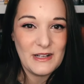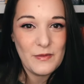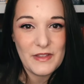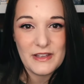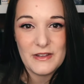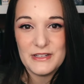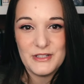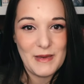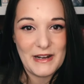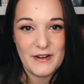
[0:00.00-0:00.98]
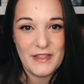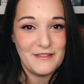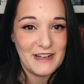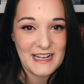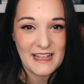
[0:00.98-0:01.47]
I don't think you can do better
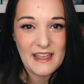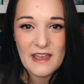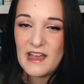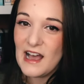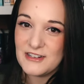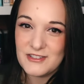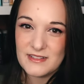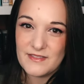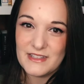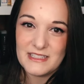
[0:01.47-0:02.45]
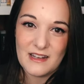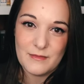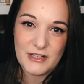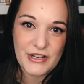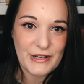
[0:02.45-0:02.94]
than reading Ashes of the
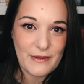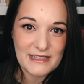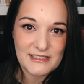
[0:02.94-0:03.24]
Sun by Django